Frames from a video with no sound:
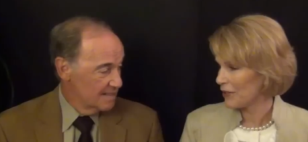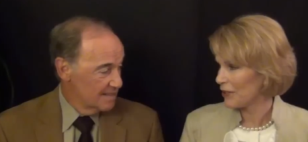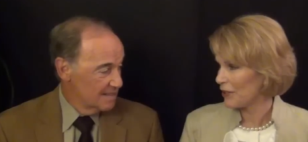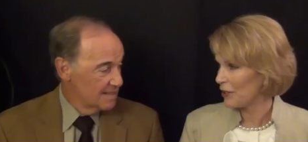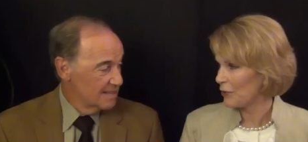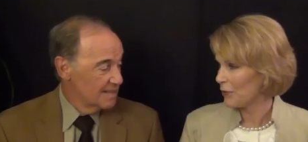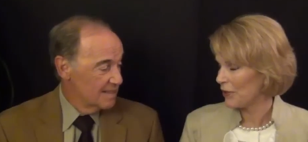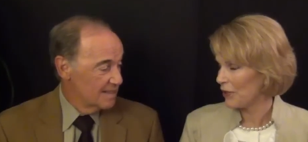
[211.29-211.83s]
Speaker 1: to
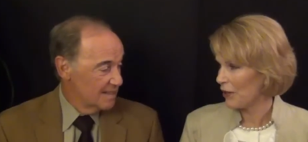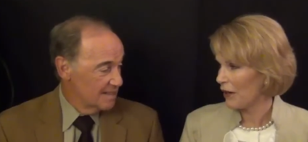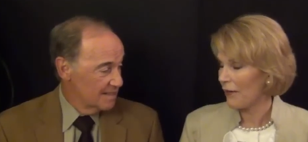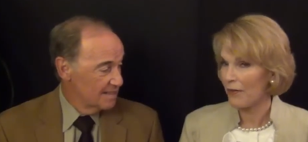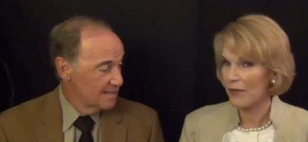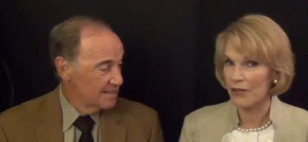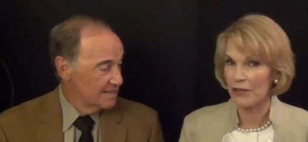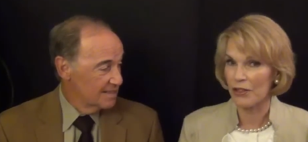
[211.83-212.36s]
see you in the
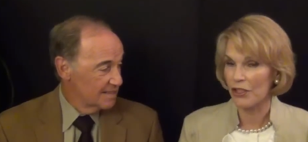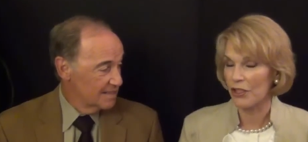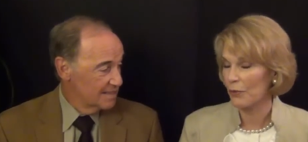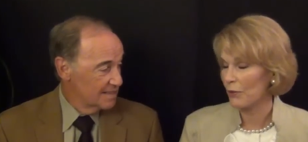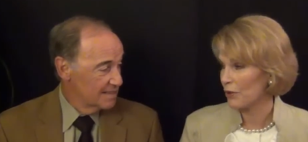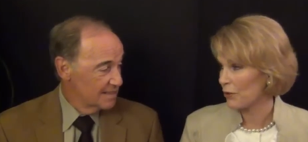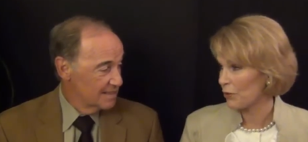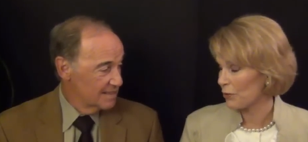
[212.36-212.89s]
office, and she
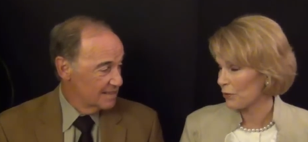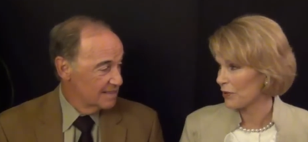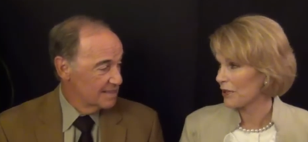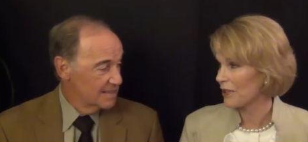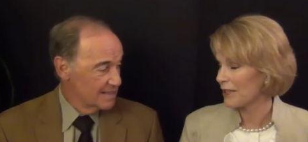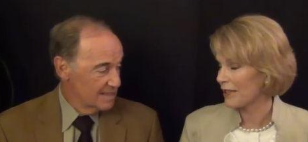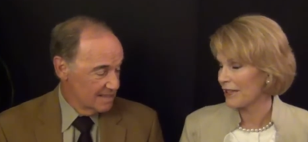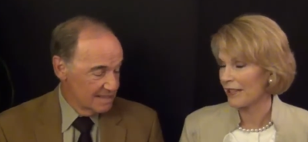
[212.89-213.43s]
was
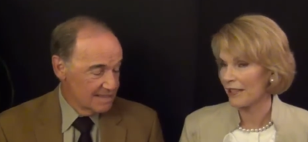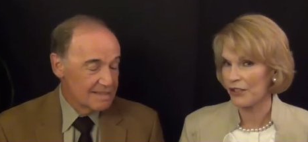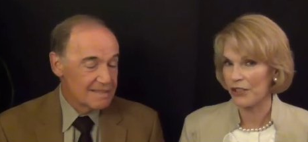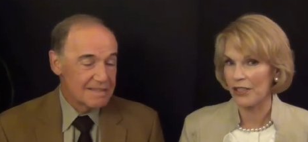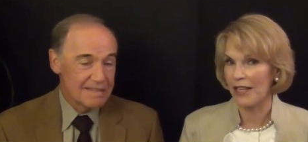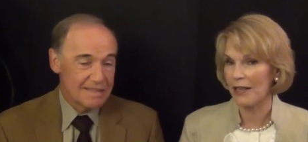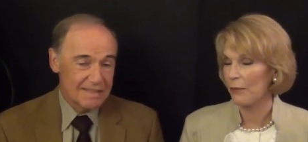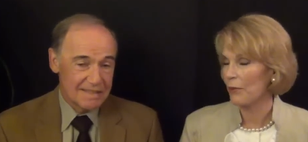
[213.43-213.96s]
really sick.
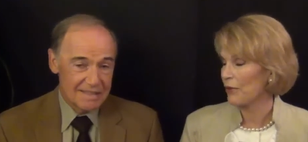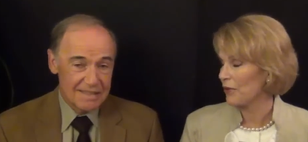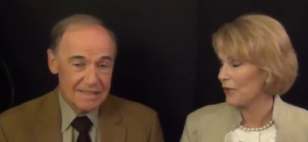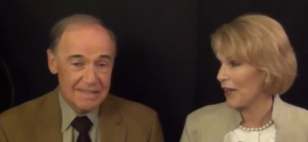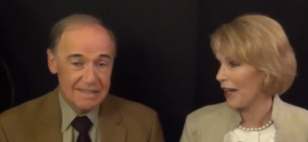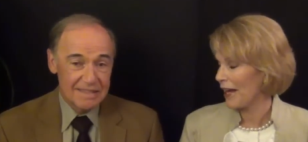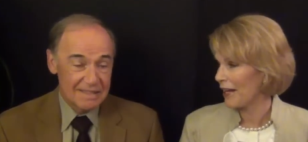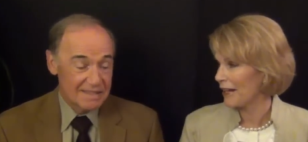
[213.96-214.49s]
She came with her
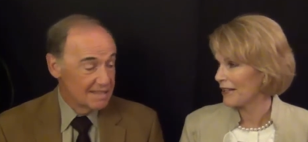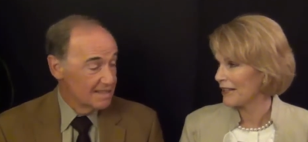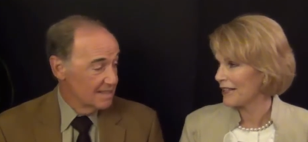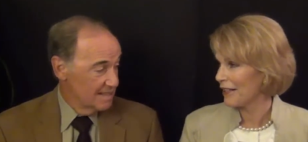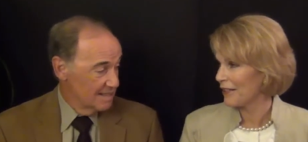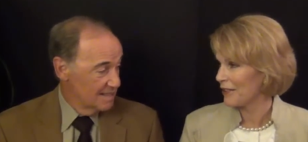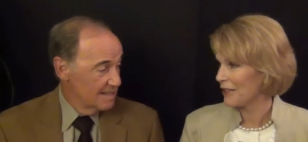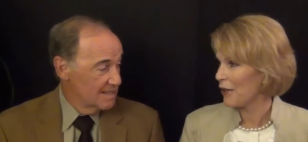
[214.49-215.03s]

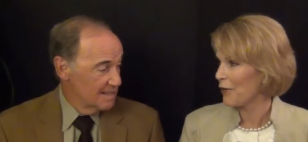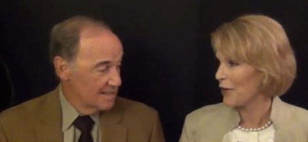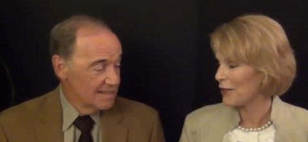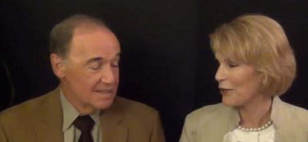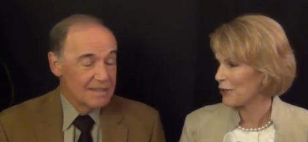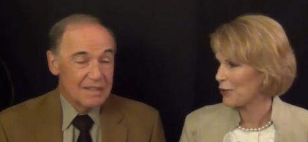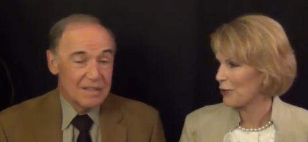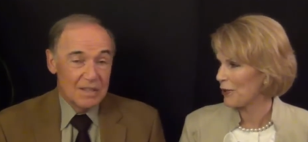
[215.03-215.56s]
dad. Tell, tell
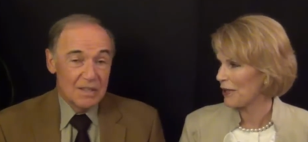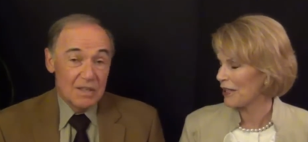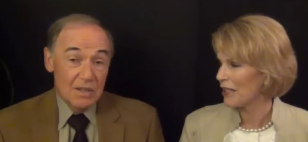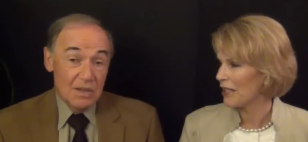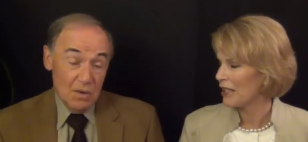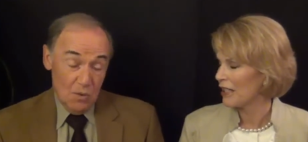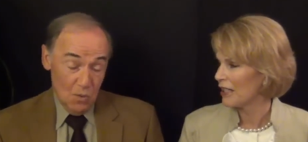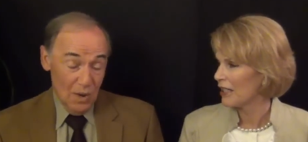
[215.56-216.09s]
that story.
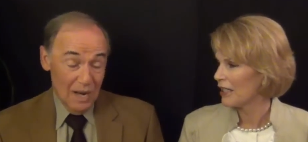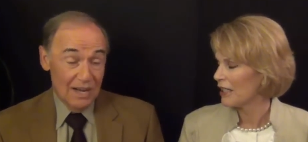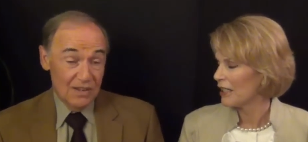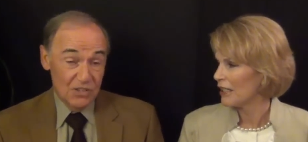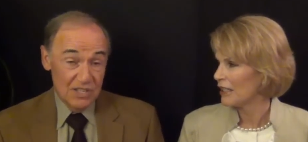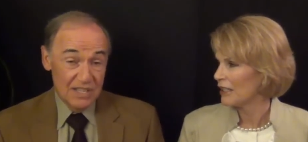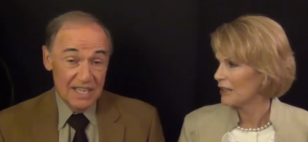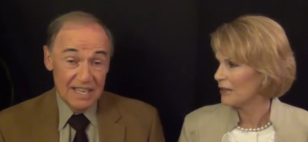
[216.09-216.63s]

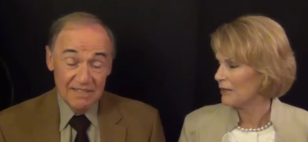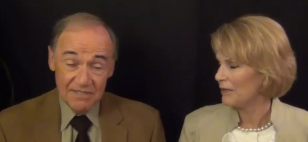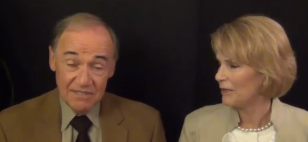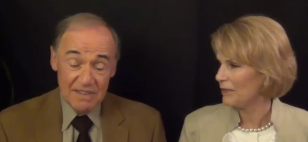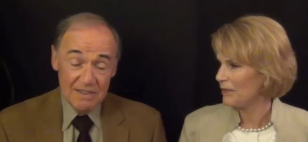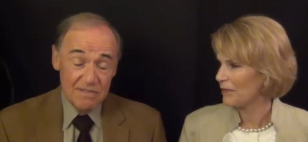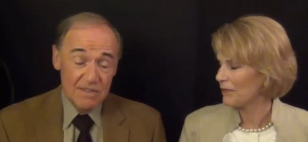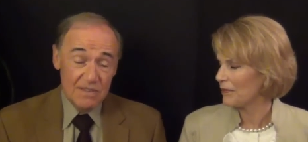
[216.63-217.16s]
Speaker 2: Well, she had a
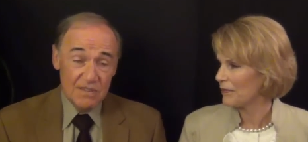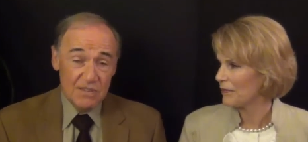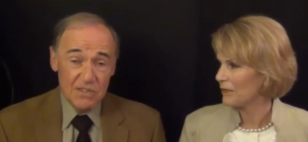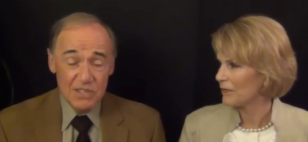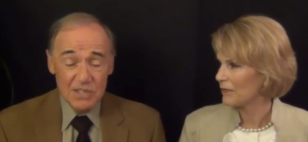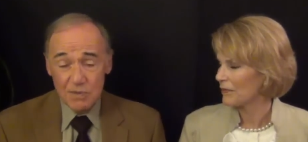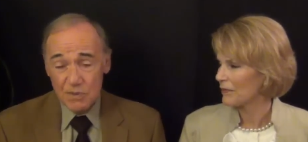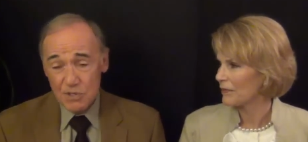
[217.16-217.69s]
fever and
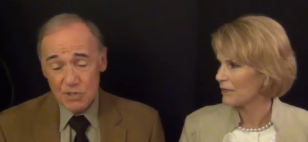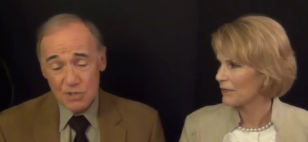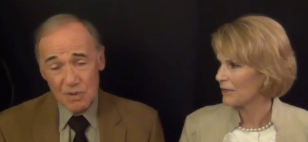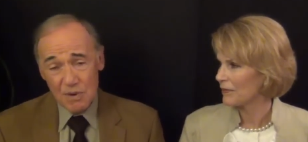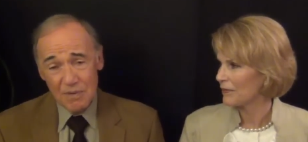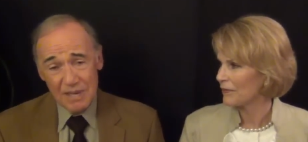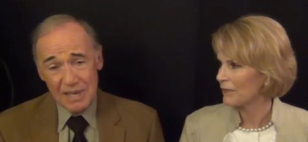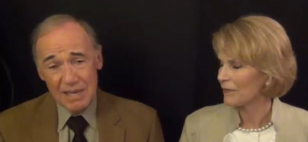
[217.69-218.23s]
she was
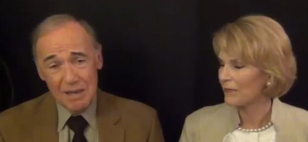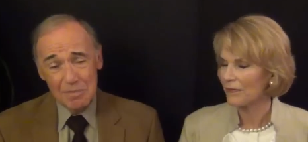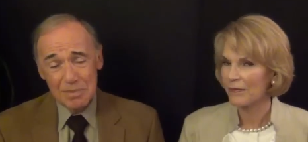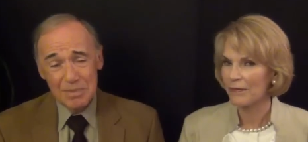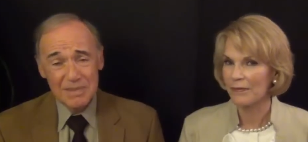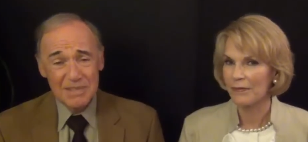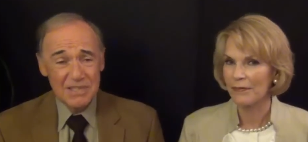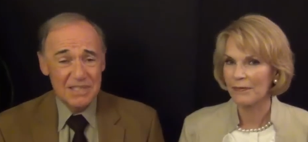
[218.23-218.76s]
throwing
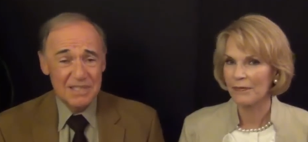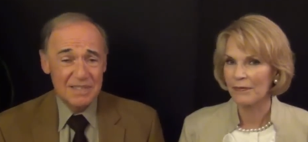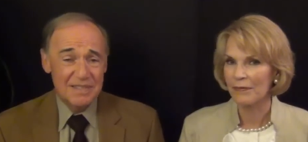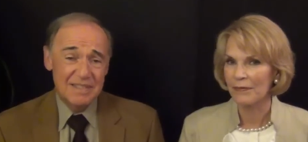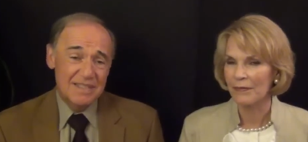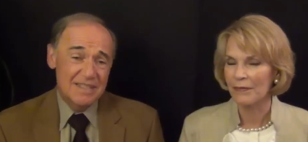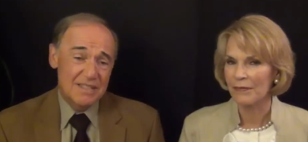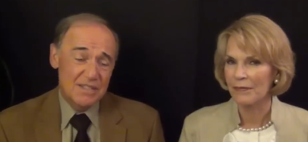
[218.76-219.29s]
up and she
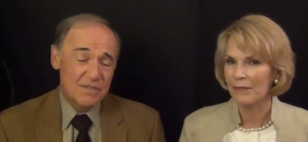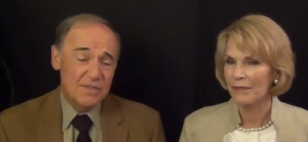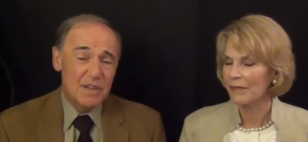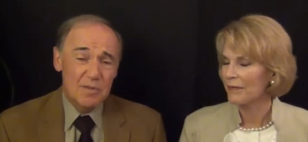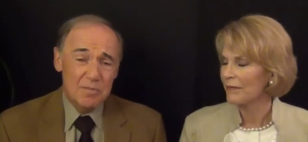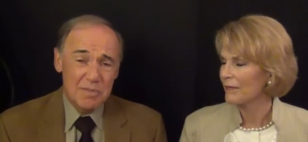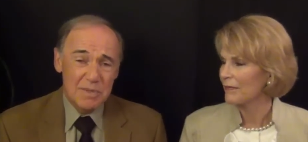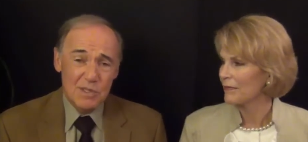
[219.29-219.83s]
just
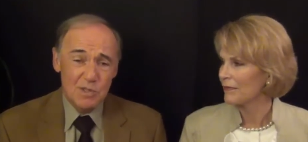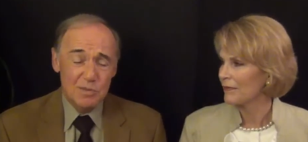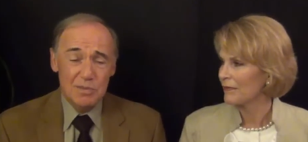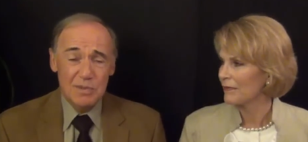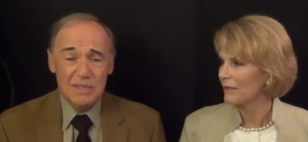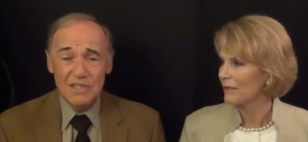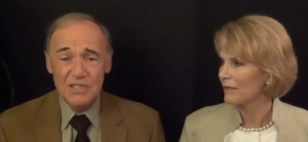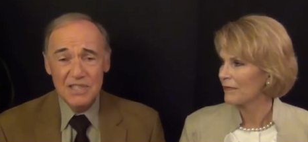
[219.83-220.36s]
felt
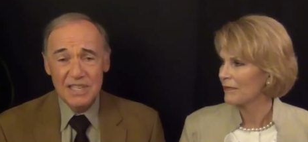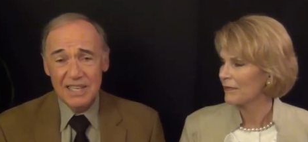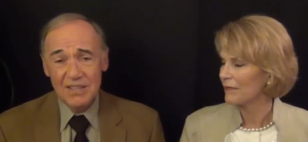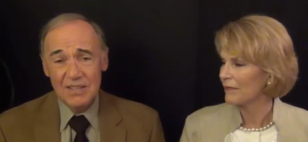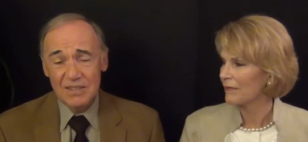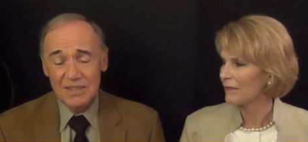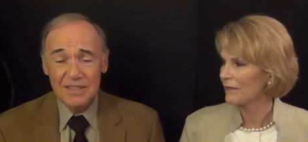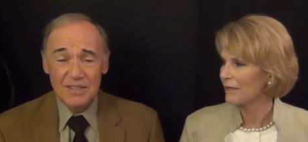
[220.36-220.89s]
miserable and she had
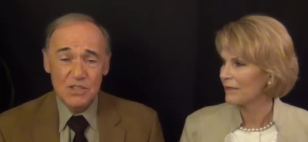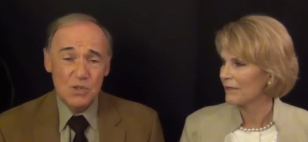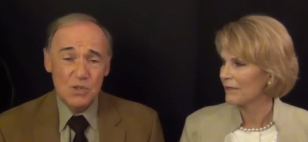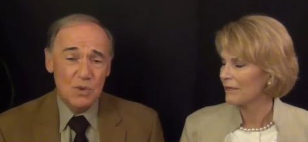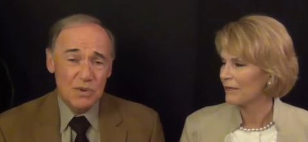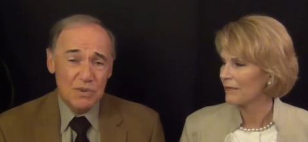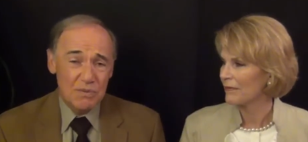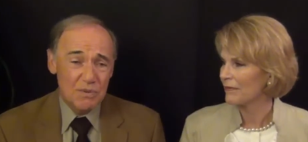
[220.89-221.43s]
all the
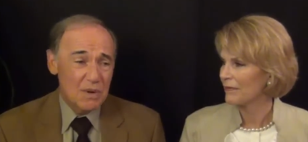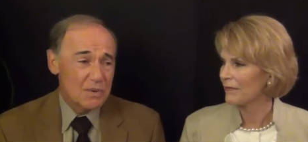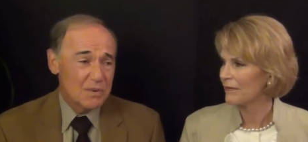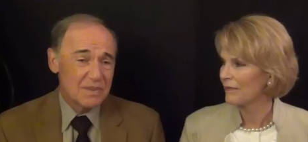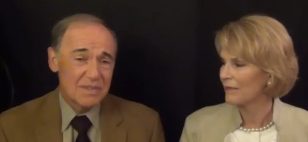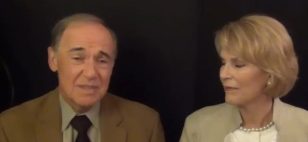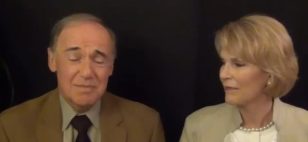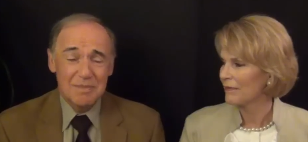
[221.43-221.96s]
sore throat
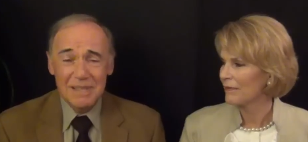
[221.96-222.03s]
and the